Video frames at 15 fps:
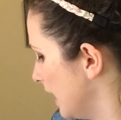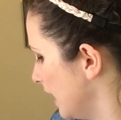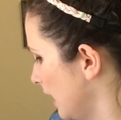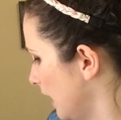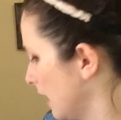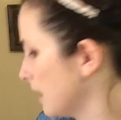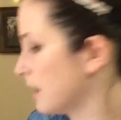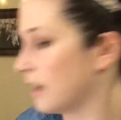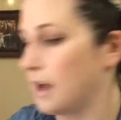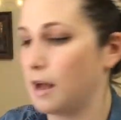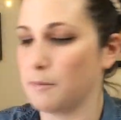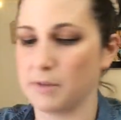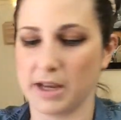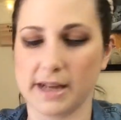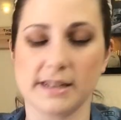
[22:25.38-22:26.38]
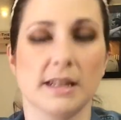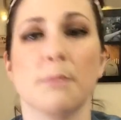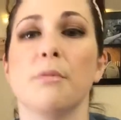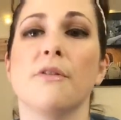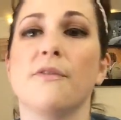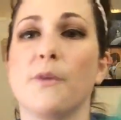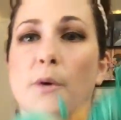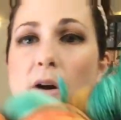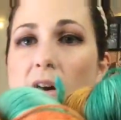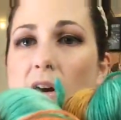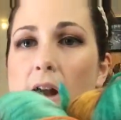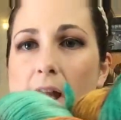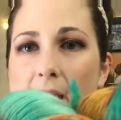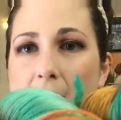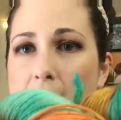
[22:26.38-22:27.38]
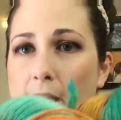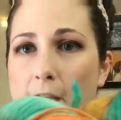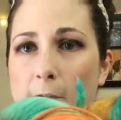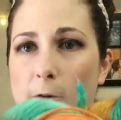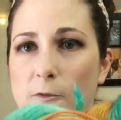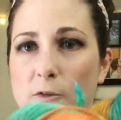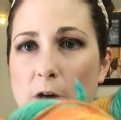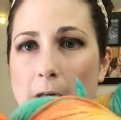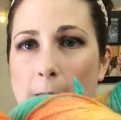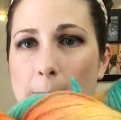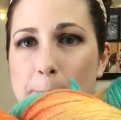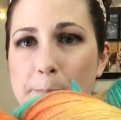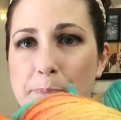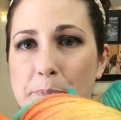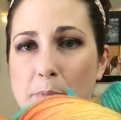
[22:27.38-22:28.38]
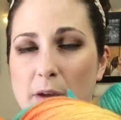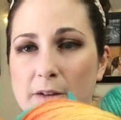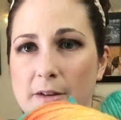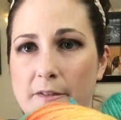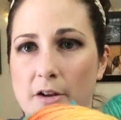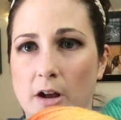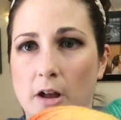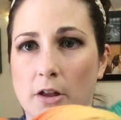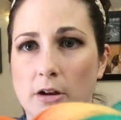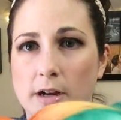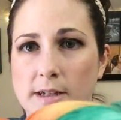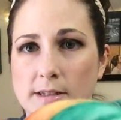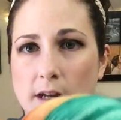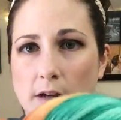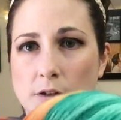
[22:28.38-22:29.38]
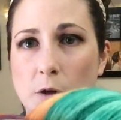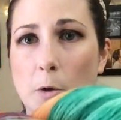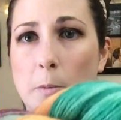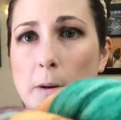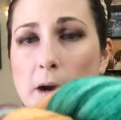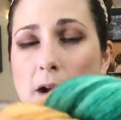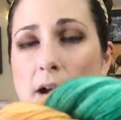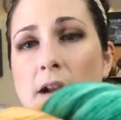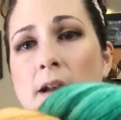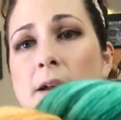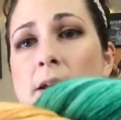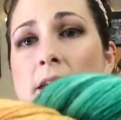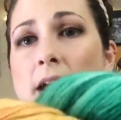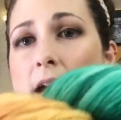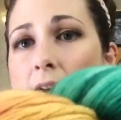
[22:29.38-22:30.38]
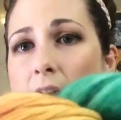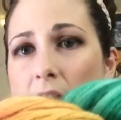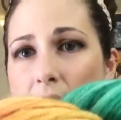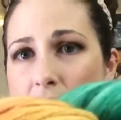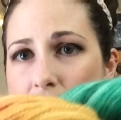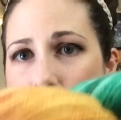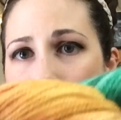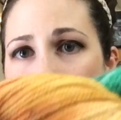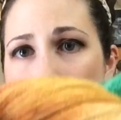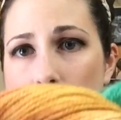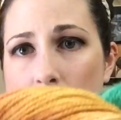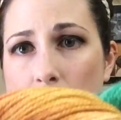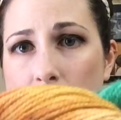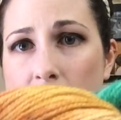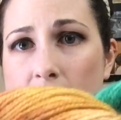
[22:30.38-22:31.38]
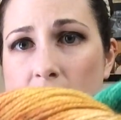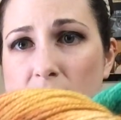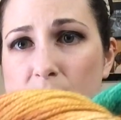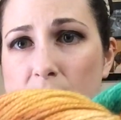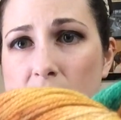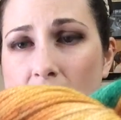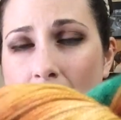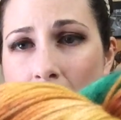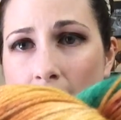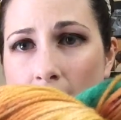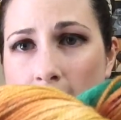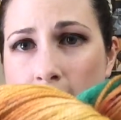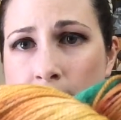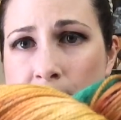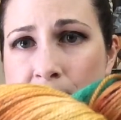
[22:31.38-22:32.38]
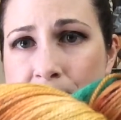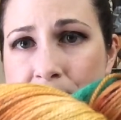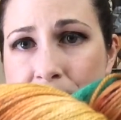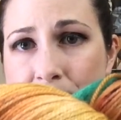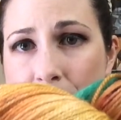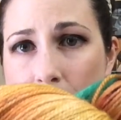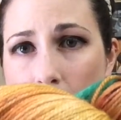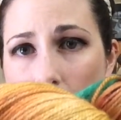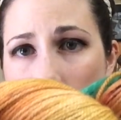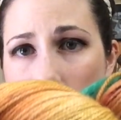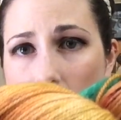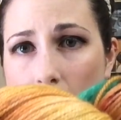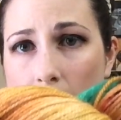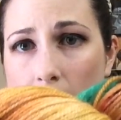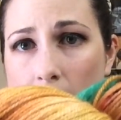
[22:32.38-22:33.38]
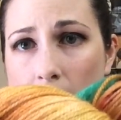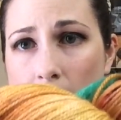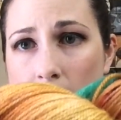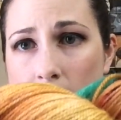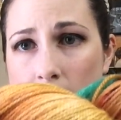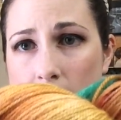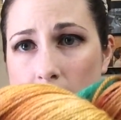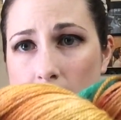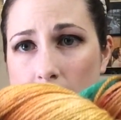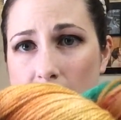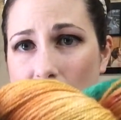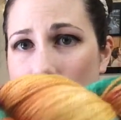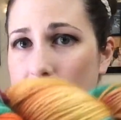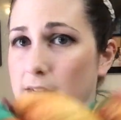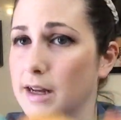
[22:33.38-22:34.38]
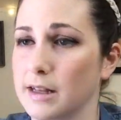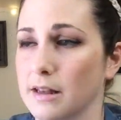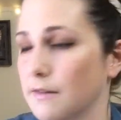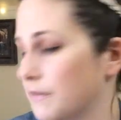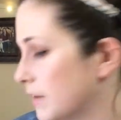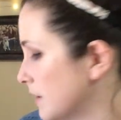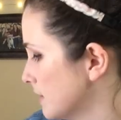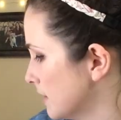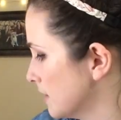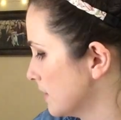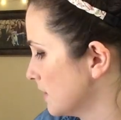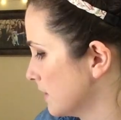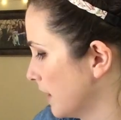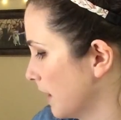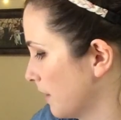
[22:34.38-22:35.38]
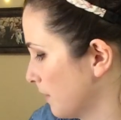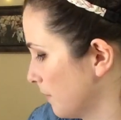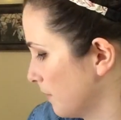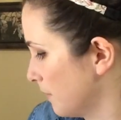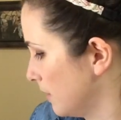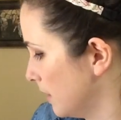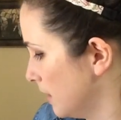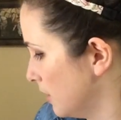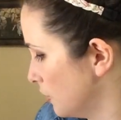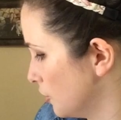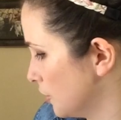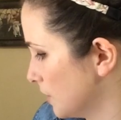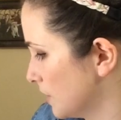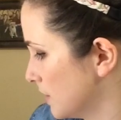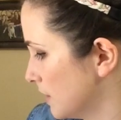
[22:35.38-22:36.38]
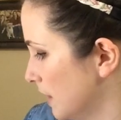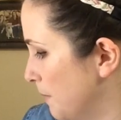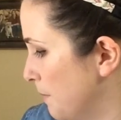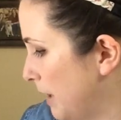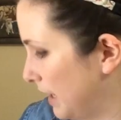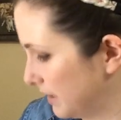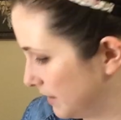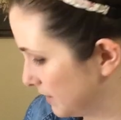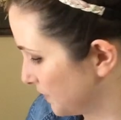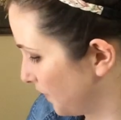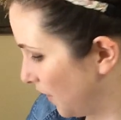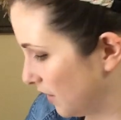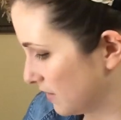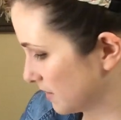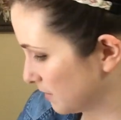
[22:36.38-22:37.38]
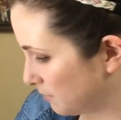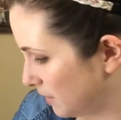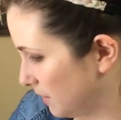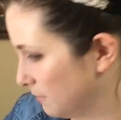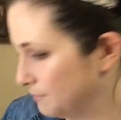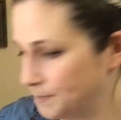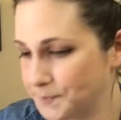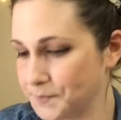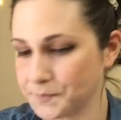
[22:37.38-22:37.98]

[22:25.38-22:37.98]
And like I said before, I have my favorite color is October on Merino Cashmere Nylon. And yeah, I love this. This is like just embodies fall to me.